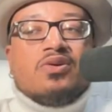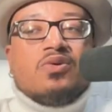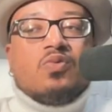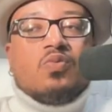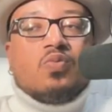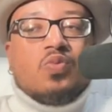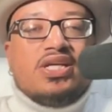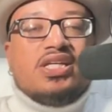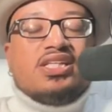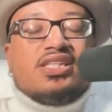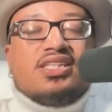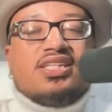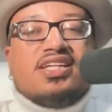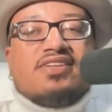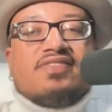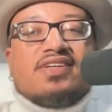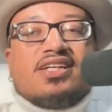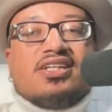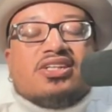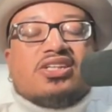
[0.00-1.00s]
we live
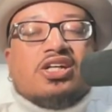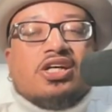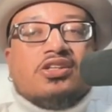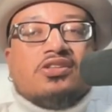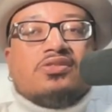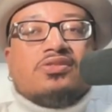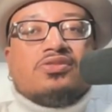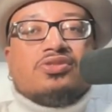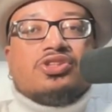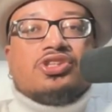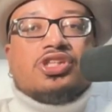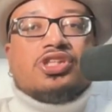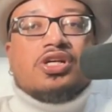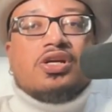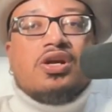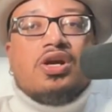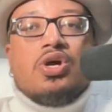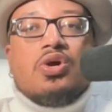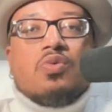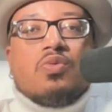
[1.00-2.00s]
in a culture
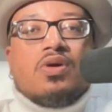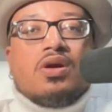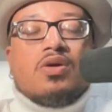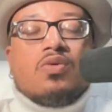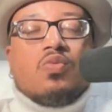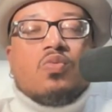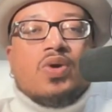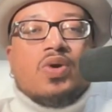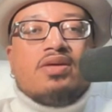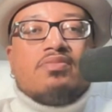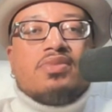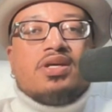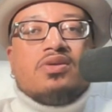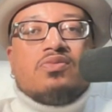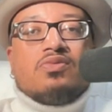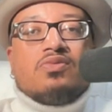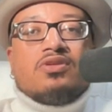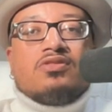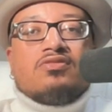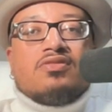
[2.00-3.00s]
where women
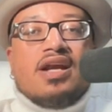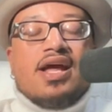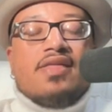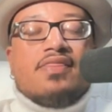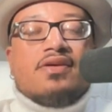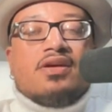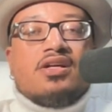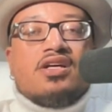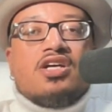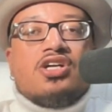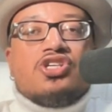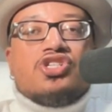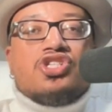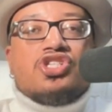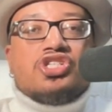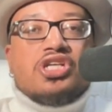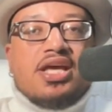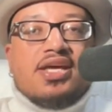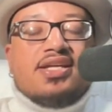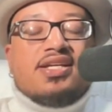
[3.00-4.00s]
would rather
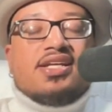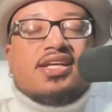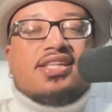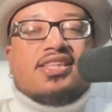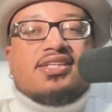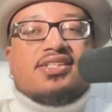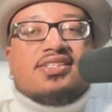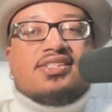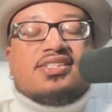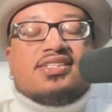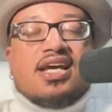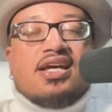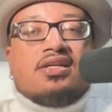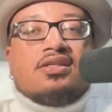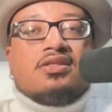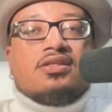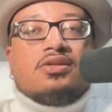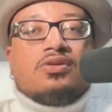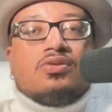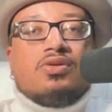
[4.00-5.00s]
shake their
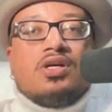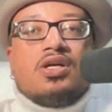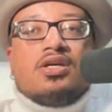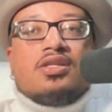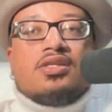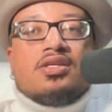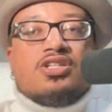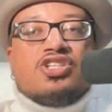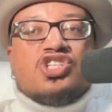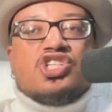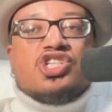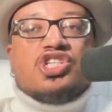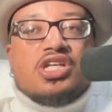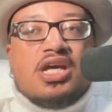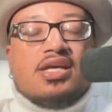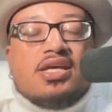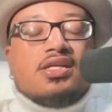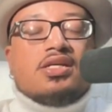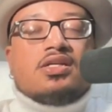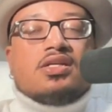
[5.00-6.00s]
tail than
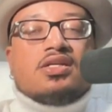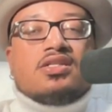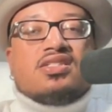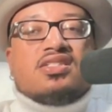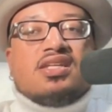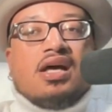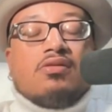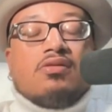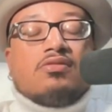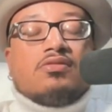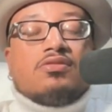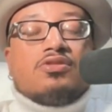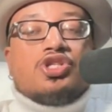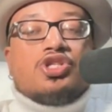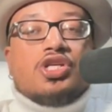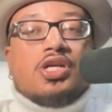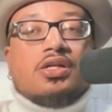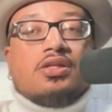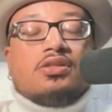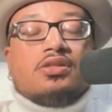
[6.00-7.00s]
shake a salt
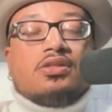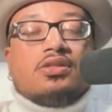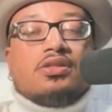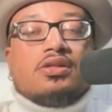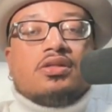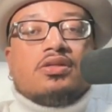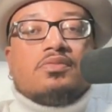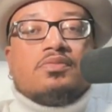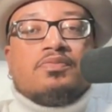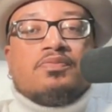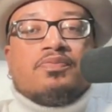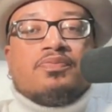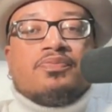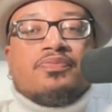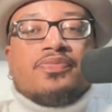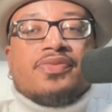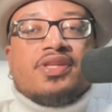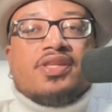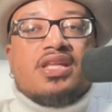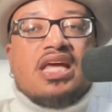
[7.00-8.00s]
shaker.
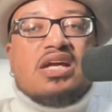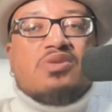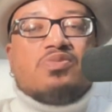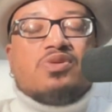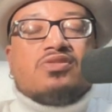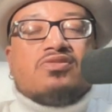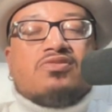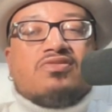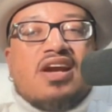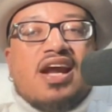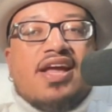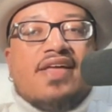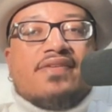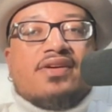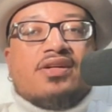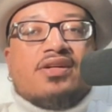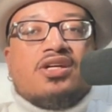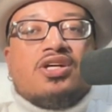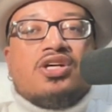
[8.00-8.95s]
They would rather